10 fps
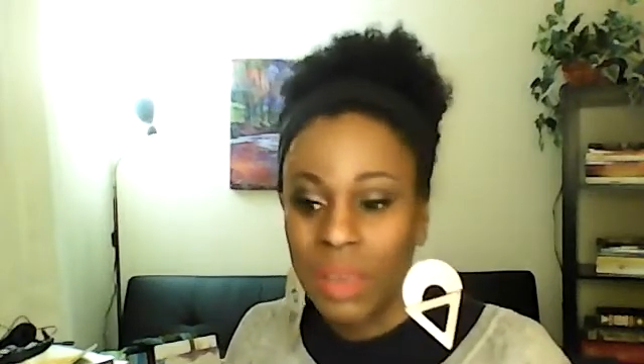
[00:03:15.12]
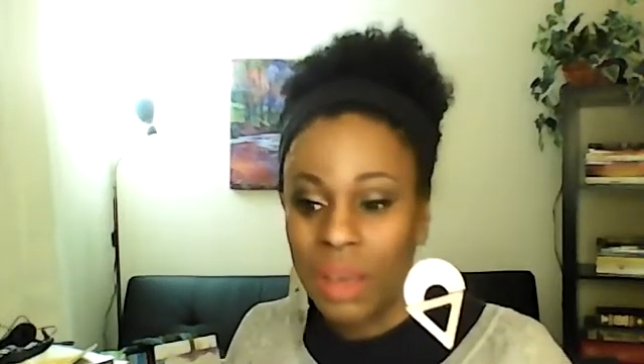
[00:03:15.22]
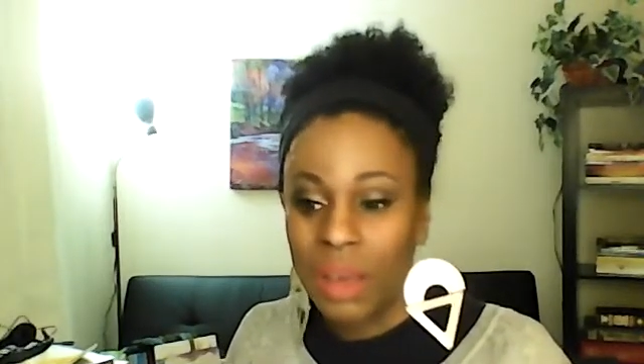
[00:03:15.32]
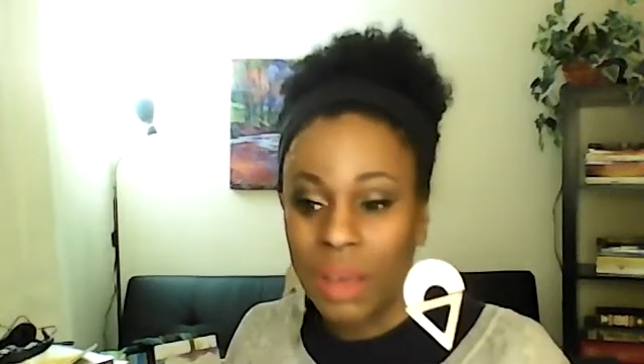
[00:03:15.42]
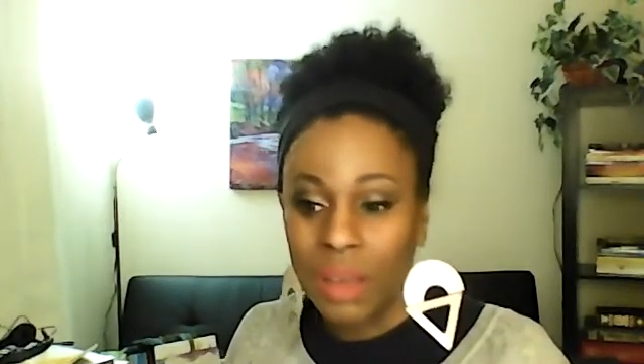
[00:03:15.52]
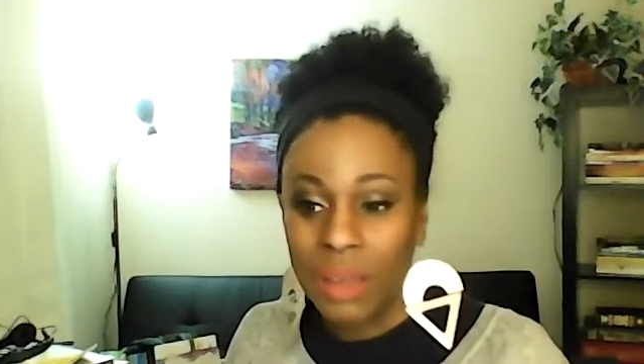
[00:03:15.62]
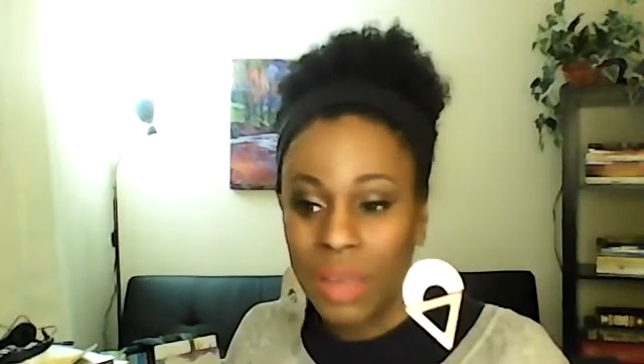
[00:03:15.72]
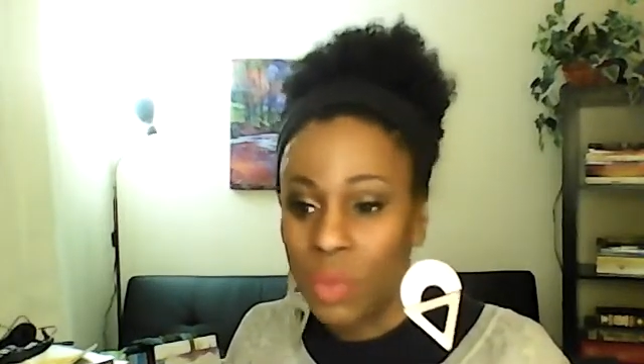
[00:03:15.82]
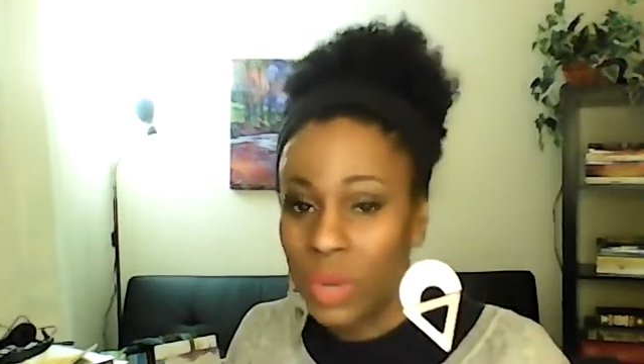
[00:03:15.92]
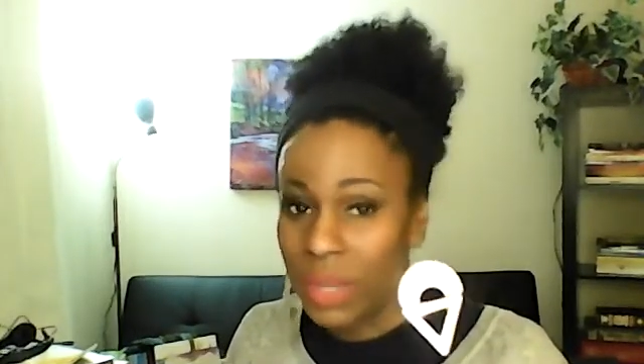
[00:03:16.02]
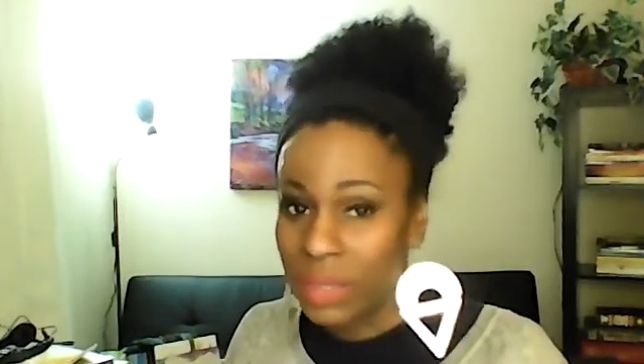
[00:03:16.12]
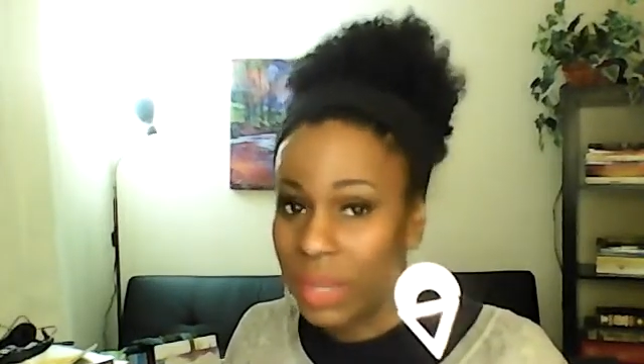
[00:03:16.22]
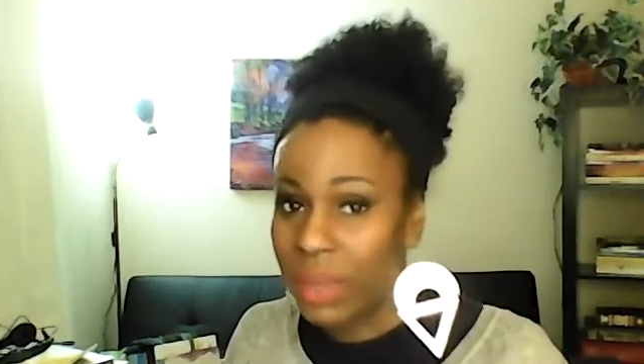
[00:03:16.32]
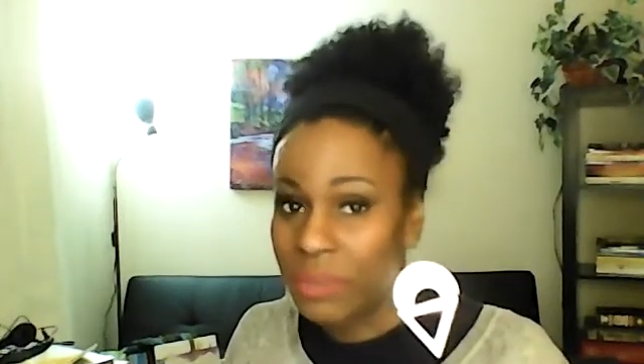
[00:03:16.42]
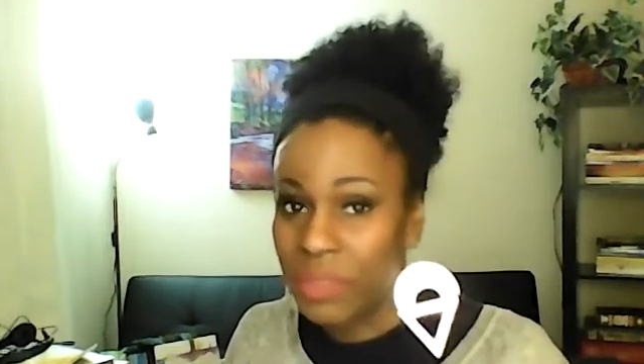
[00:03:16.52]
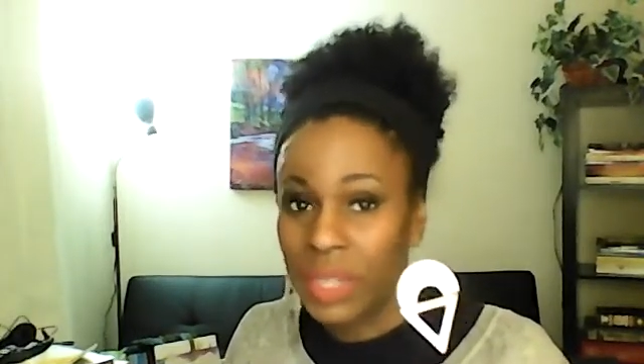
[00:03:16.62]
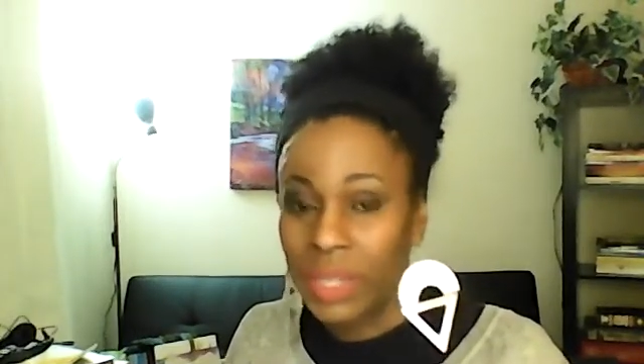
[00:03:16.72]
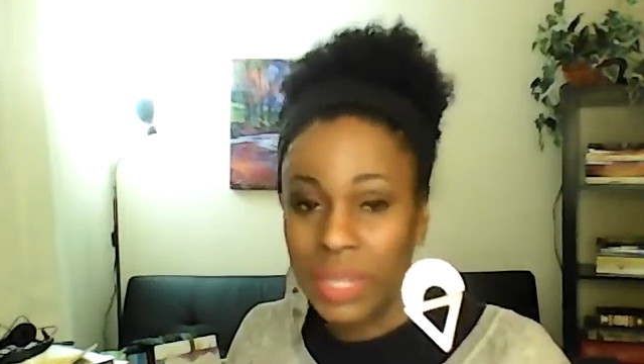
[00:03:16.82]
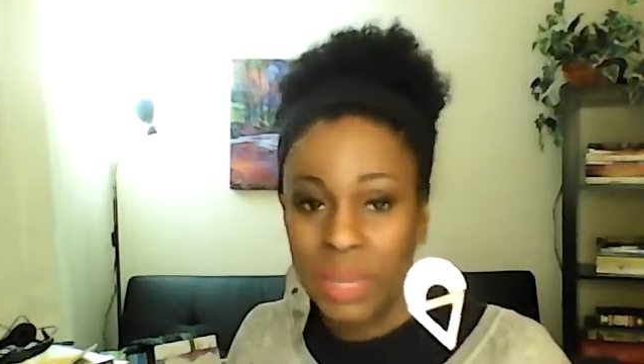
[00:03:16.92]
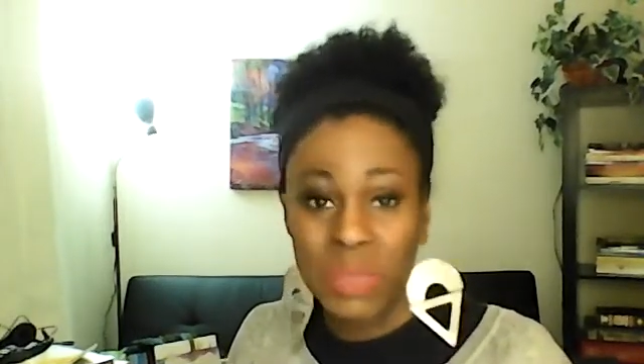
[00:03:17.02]
and when I say a
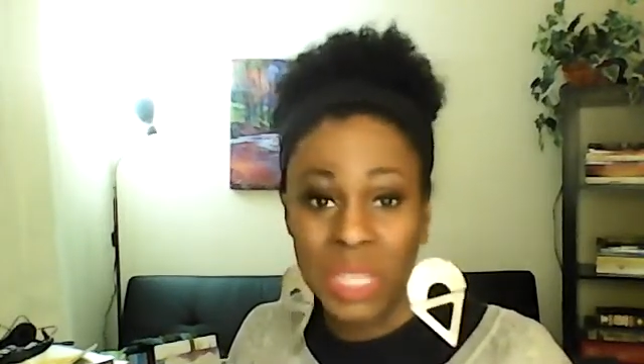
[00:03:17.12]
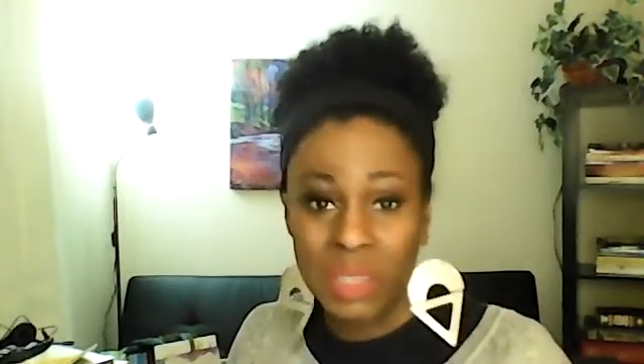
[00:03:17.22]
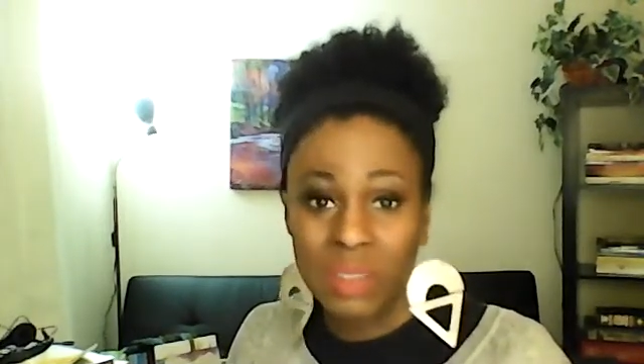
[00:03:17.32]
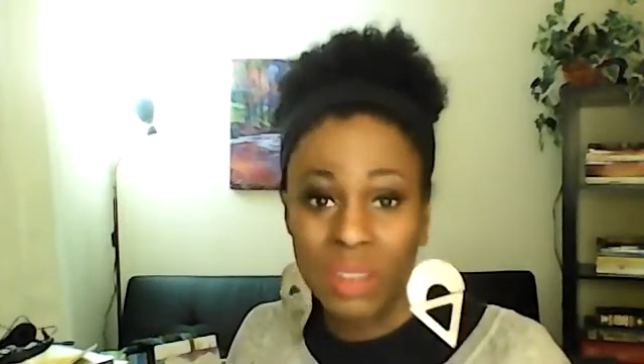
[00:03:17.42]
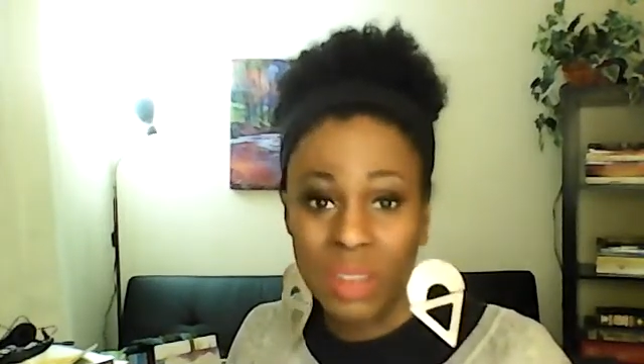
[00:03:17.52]
feeling, I mean